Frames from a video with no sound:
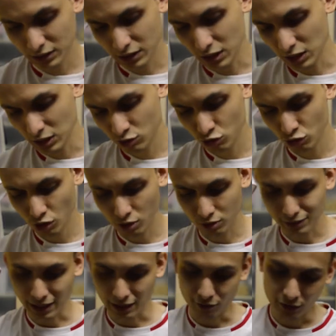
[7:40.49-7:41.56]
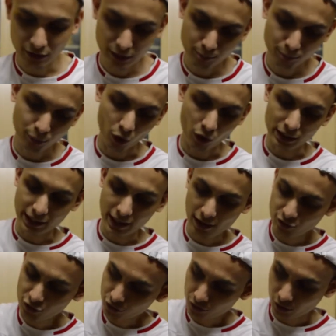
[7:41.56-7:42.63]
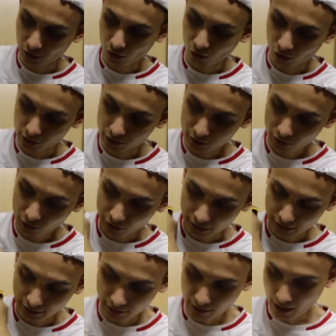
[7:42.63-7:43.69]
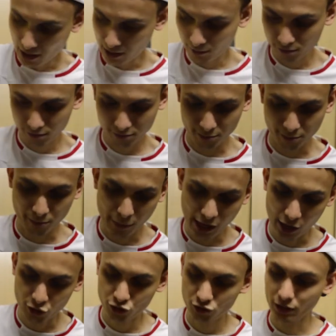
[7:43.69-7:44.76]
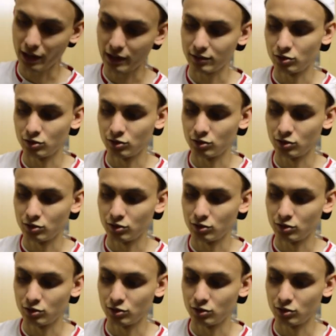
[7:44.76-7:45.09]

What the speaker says: it's not like really polyester, or it's not really that mesh kind of